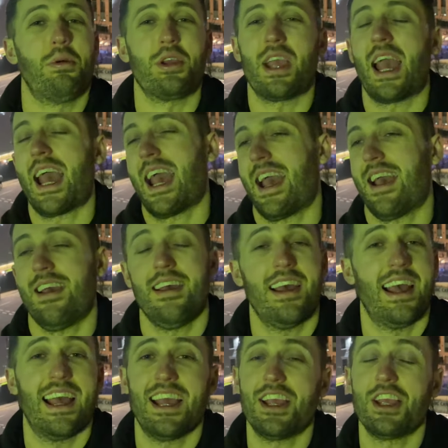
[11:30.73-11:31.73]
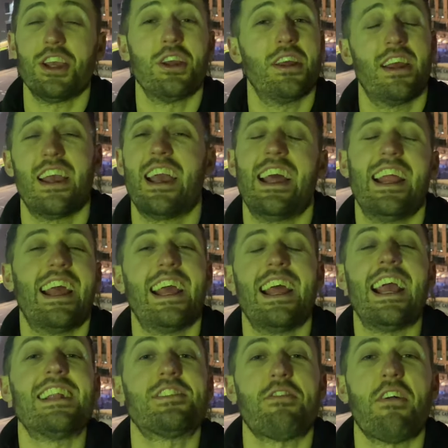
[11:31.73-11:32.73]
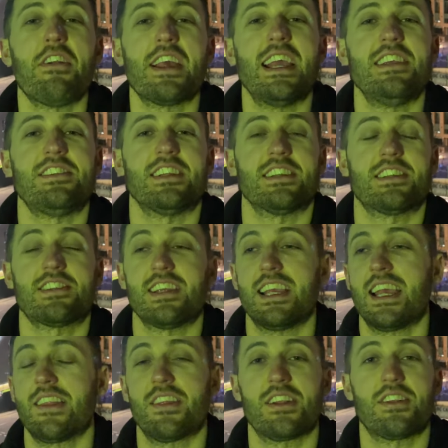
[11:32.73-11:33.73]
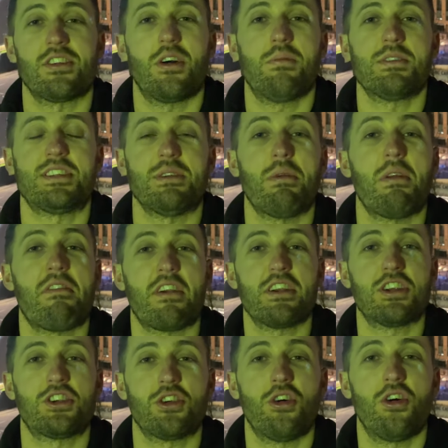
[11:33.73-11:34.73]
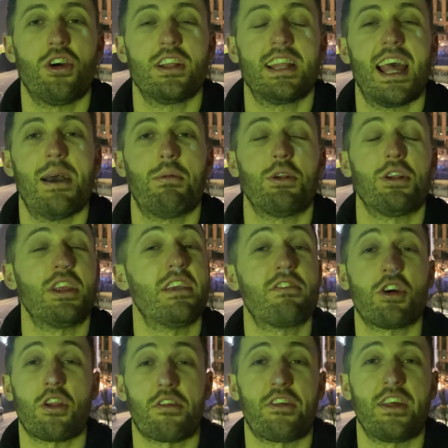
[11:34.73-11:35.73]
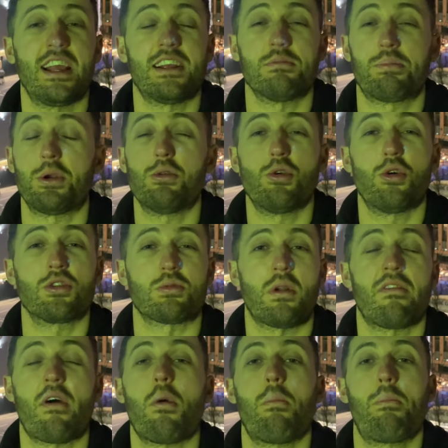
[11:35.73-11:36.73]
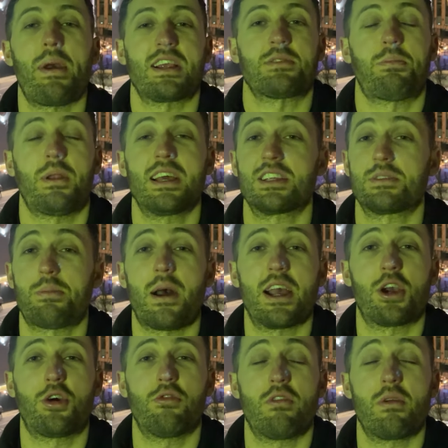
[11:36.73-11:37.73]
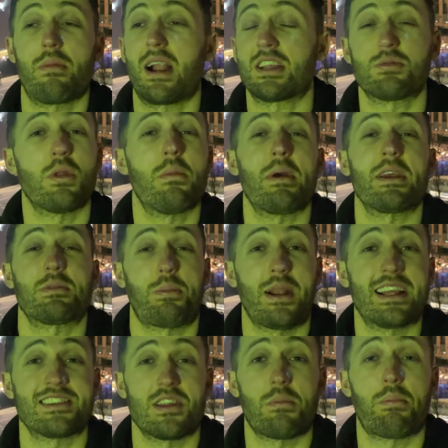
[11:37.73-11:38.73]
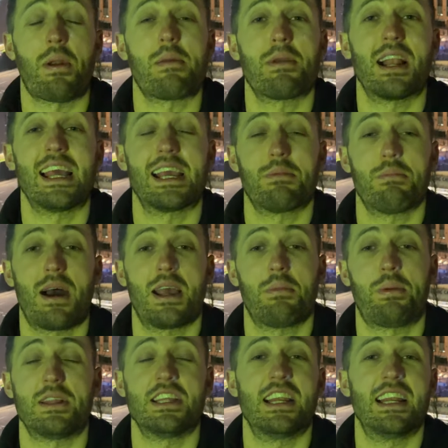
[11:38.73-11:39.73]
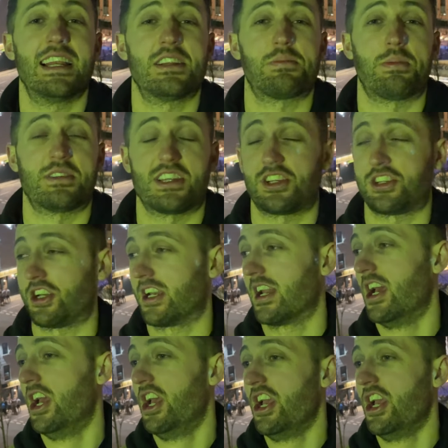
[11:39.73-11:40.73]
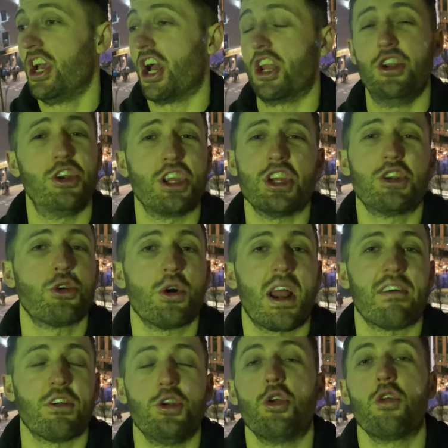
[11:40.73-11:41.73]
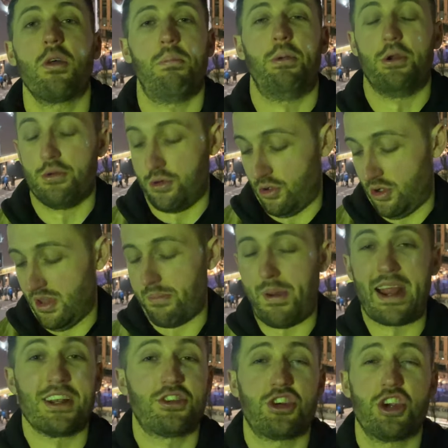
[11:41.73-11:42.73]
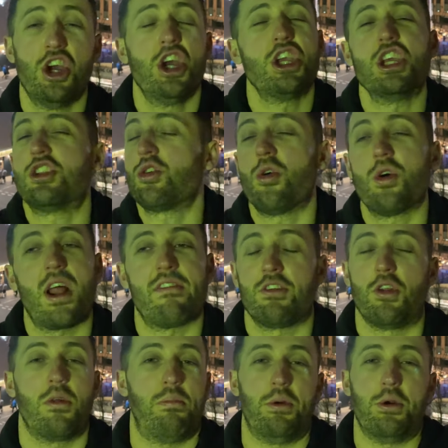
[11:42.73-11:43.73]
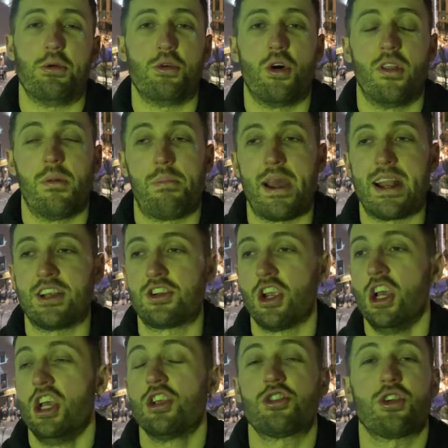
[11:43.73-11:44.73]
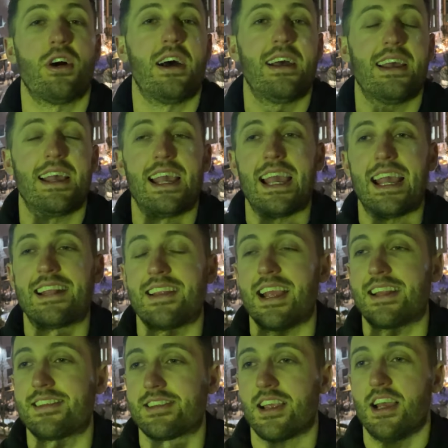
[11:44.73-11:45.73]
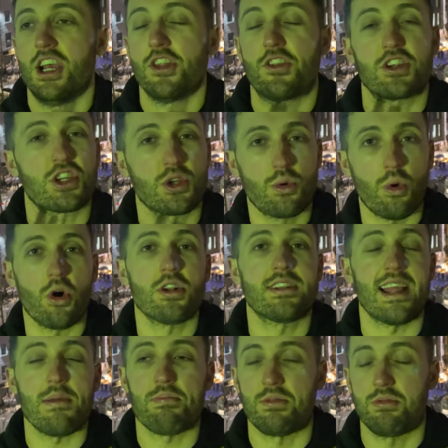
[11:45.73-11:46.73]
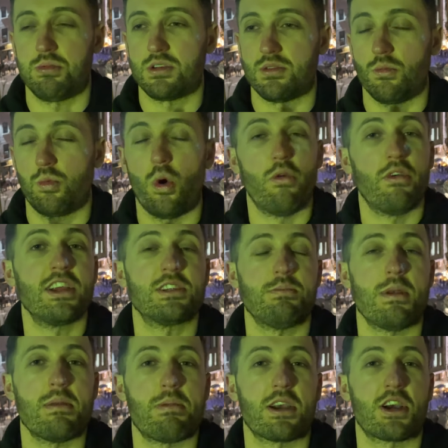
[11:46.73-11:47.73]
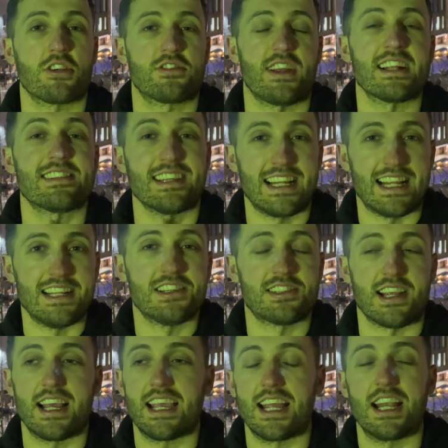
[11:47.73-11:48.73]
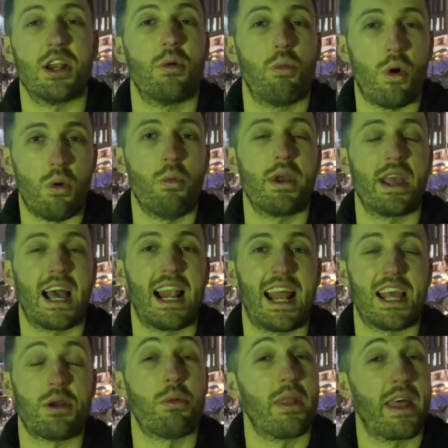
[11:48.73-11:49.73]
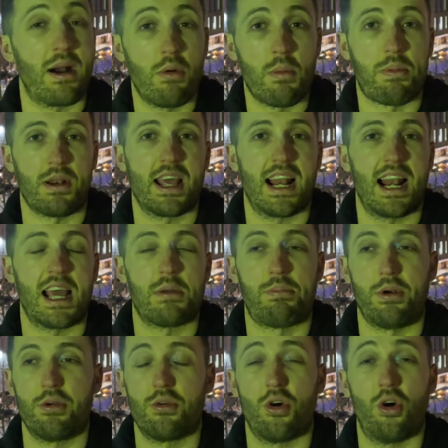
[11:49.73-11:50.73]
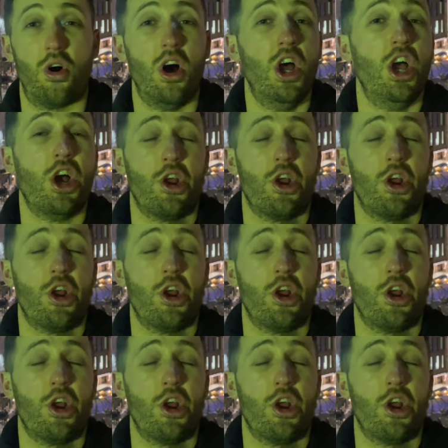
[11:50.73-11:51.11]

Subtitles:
But yeah, it's very easy to say that obviously we're very short in there, but you've got to think Bruno's one of our best players by a country mile. He's one of the best players in the Premier League, in my opinion, in his position. And you don't have another Bruno on the bench. You don't have another Bruno on the bench. So it's the squad depth worries me, because that's an insight into what we are like without a player like Bruno.